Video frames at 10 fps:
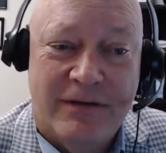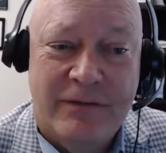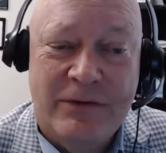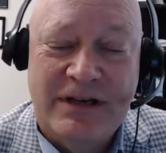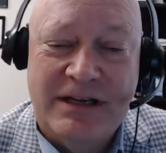and the
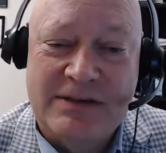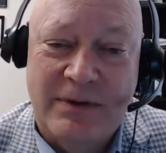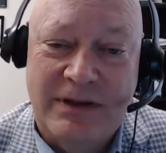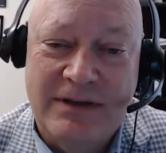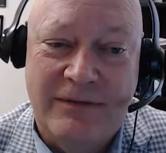food tastes
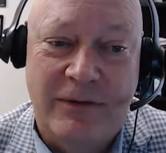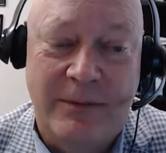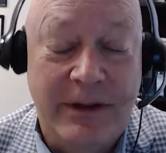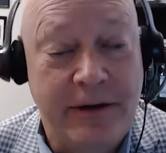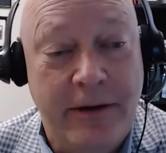really different, you'd
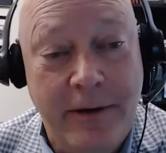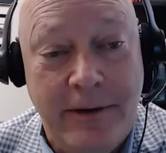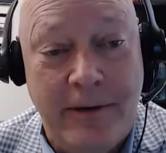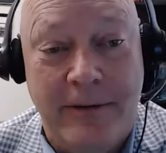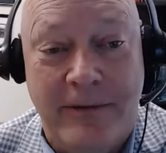be like,
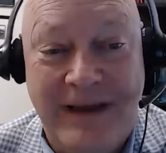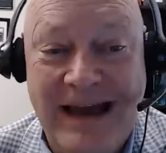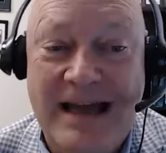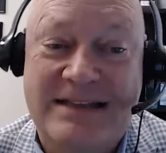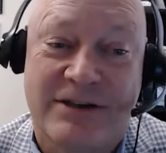oh,
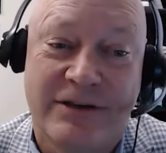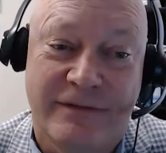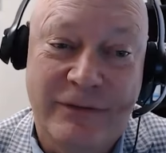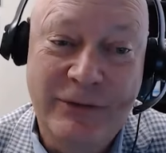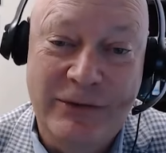that's good
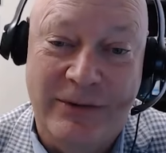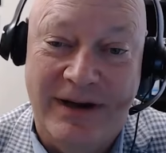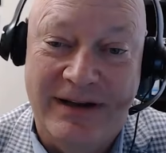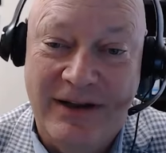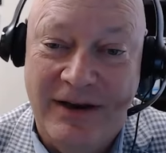food
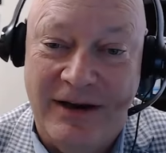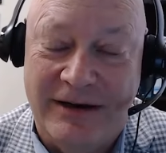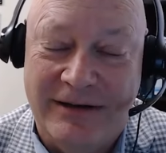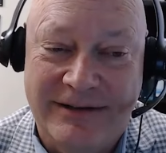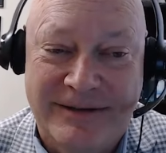right
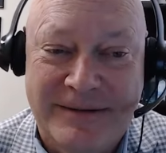there.